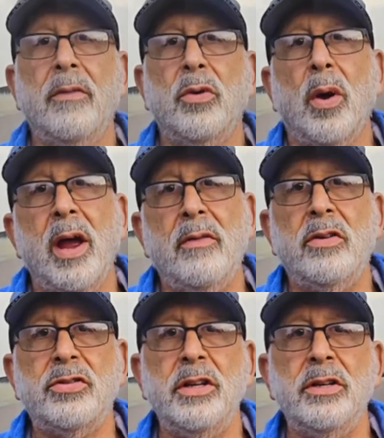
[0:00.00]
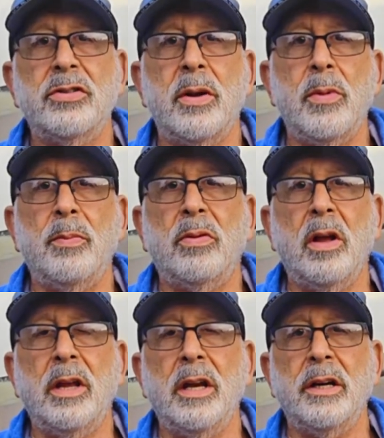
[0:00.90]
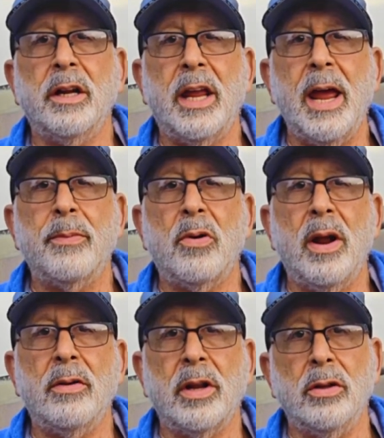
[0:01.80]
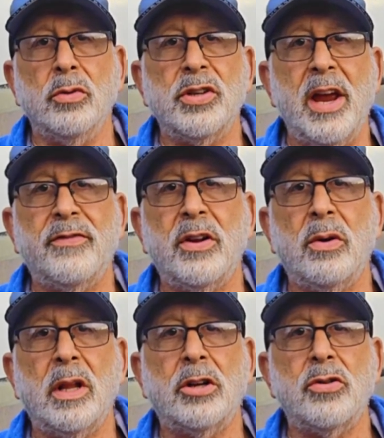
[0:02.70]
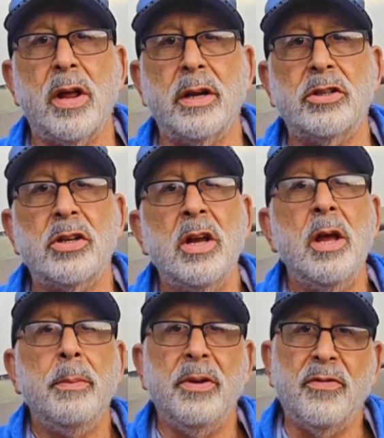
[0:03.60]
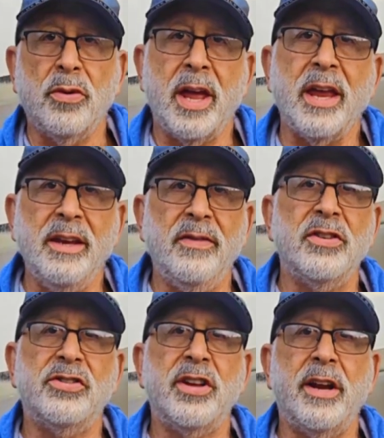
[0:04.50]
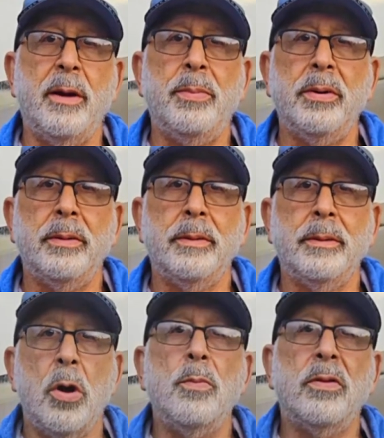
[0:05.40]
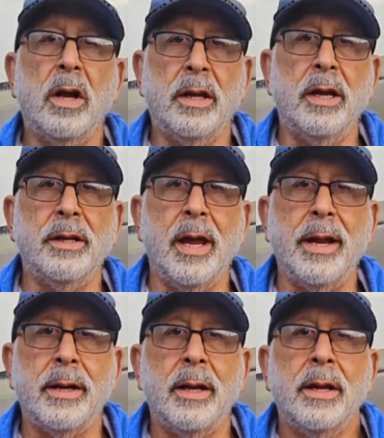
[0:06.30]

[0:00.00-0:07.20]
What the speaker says: Have you ever seen someone plug in at a campground and lose half their electronics before they even set up? Don't plug in yet.